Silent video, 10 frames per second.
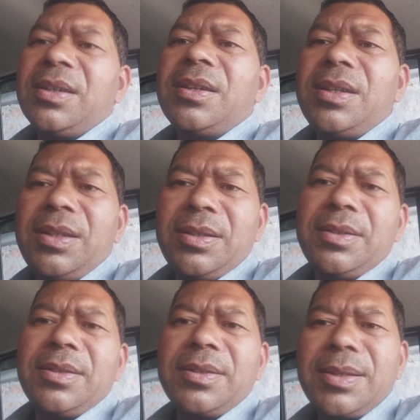
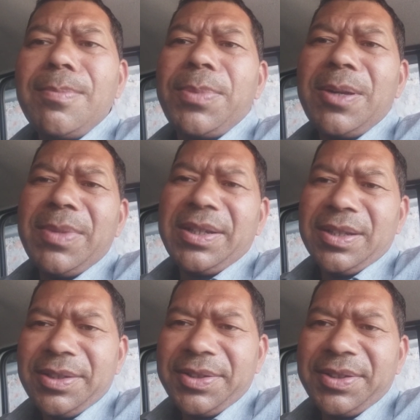In simple
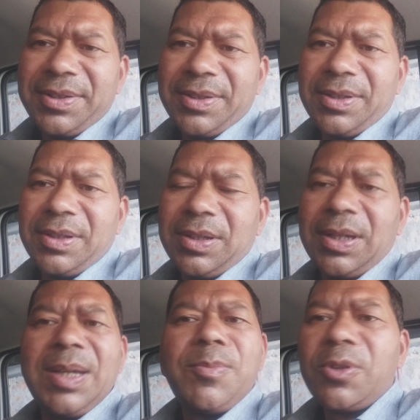metals,
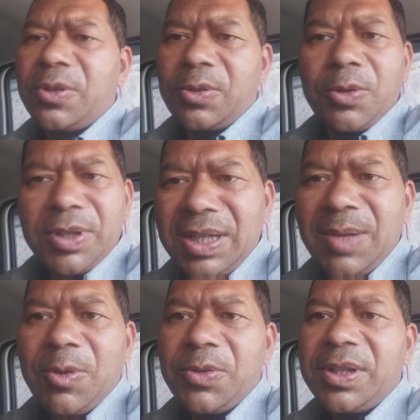I am not talking
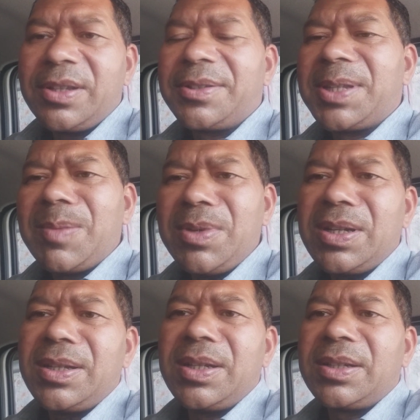about here
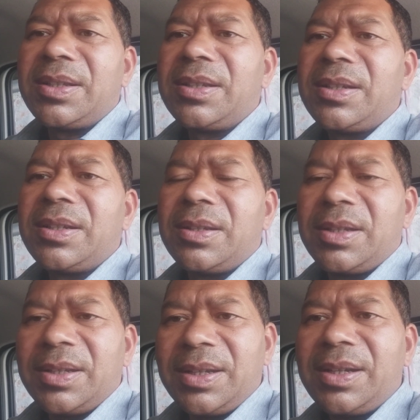semiconductor
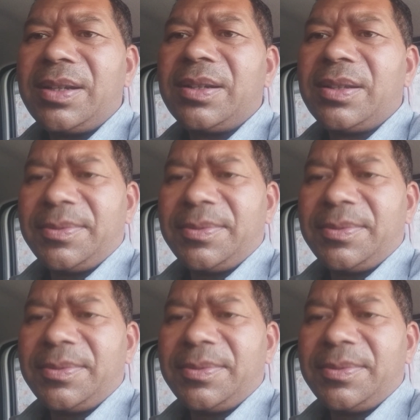and